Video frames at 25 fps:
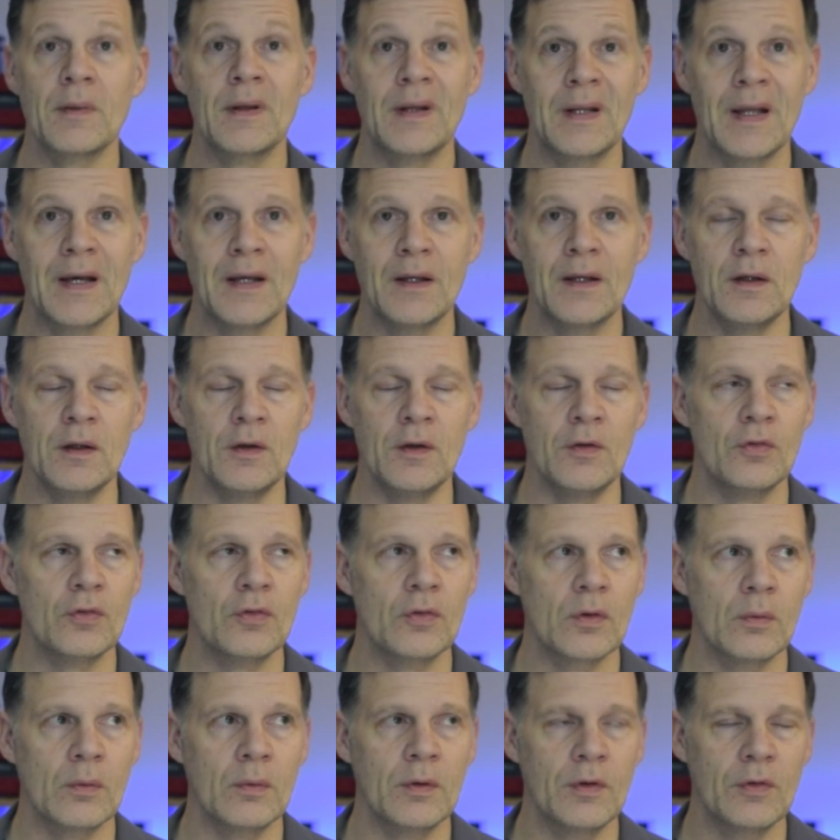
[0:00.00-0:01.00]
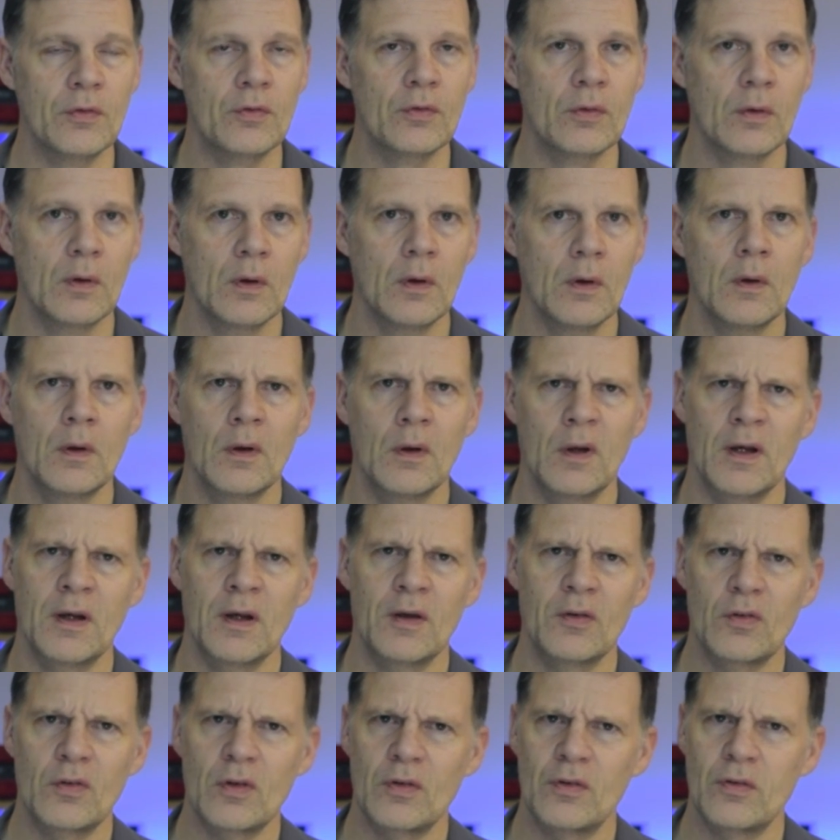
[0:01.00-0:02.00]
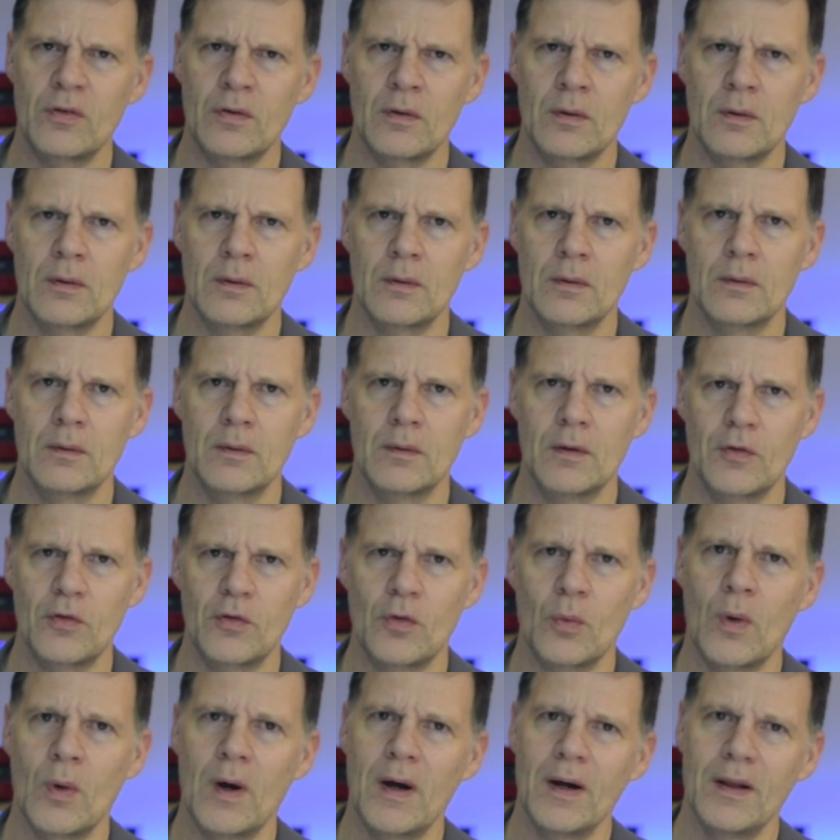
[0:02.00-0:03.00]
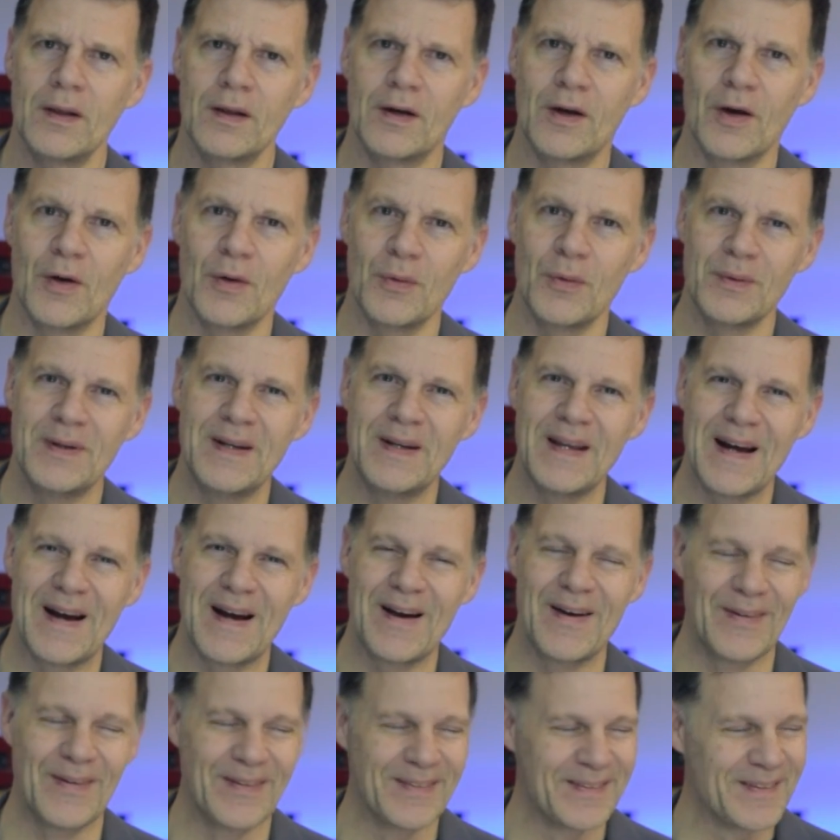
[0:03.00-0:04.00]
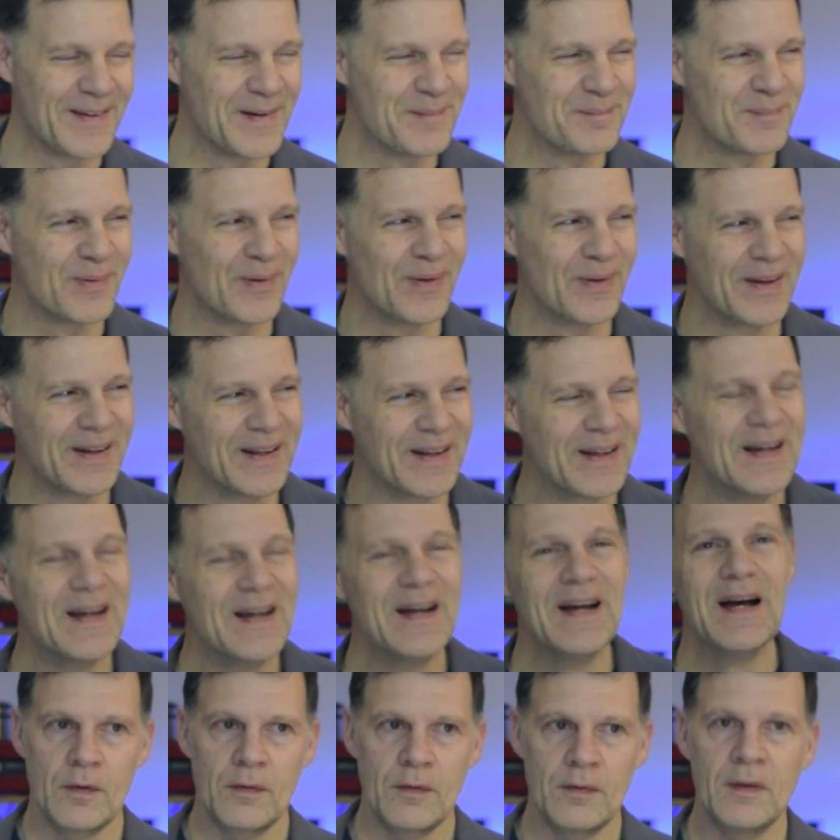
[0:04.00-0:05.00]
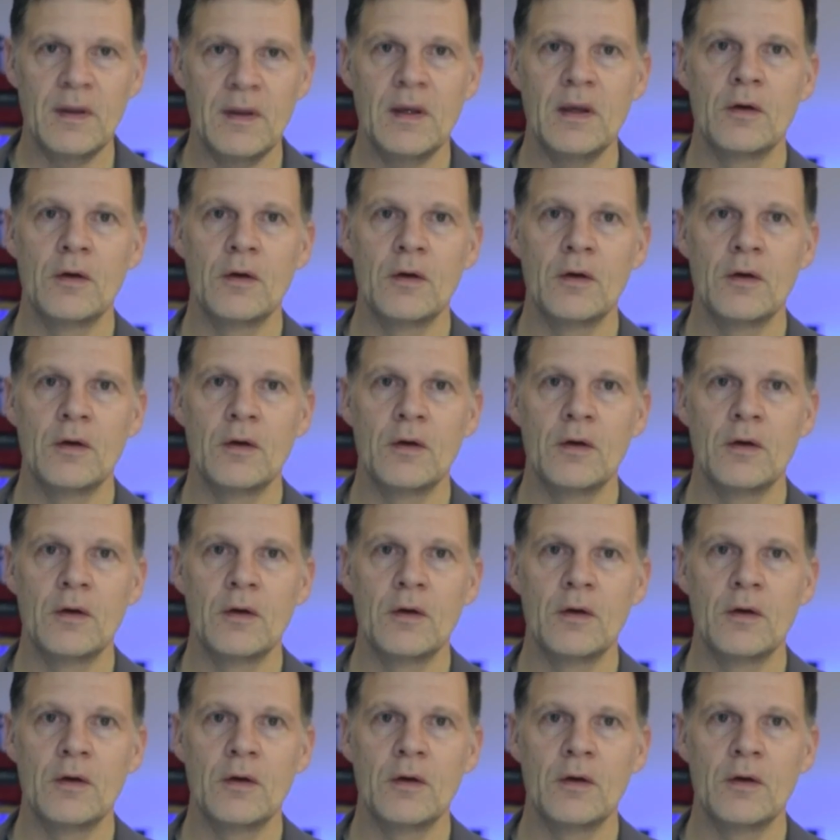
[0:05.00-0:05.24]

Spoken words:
90s, so I guess that's a while ago now at that point. The